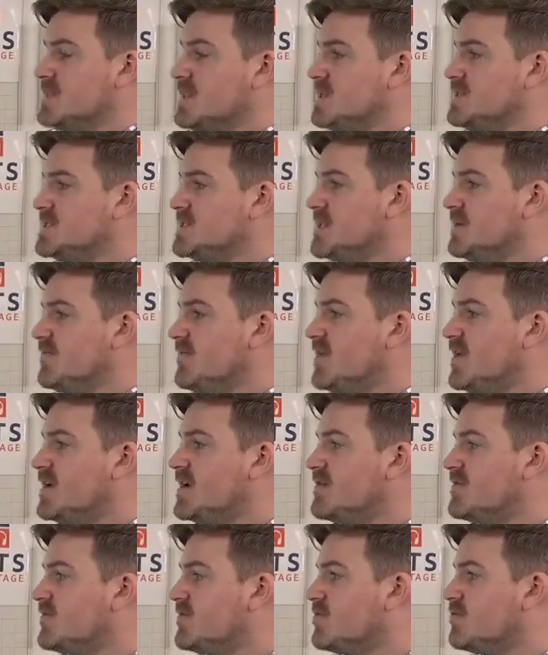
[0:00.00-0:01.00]
Step
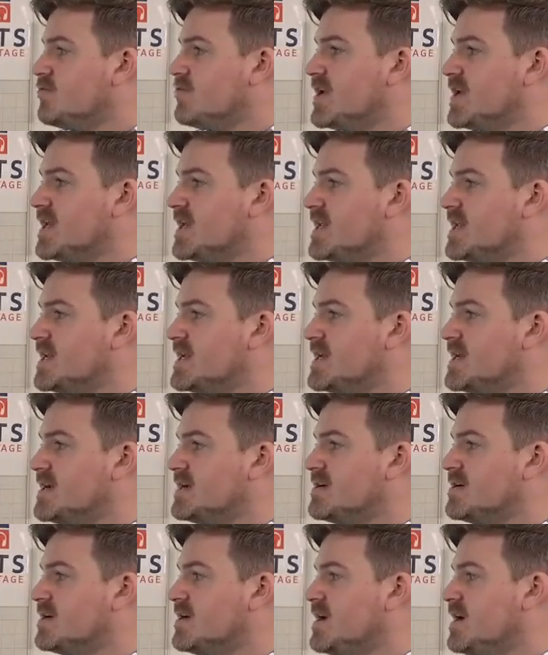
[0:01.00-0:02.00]
5, write a
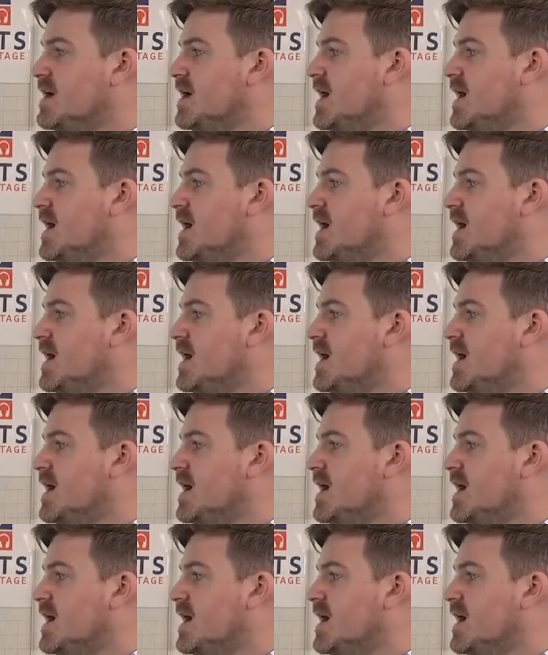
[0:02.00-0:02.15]
clear